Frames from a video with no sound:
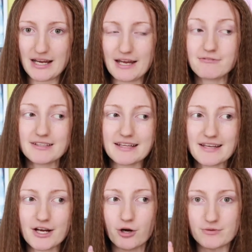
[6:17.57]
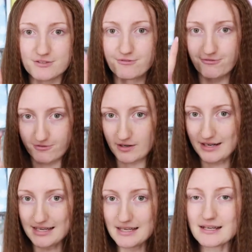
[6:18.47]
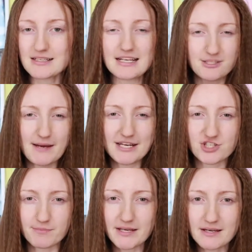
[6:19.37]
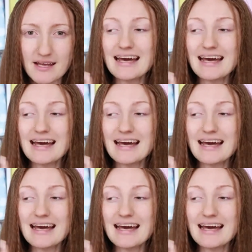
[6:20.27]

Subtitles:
Everything that I got was free. I had to pay shipping.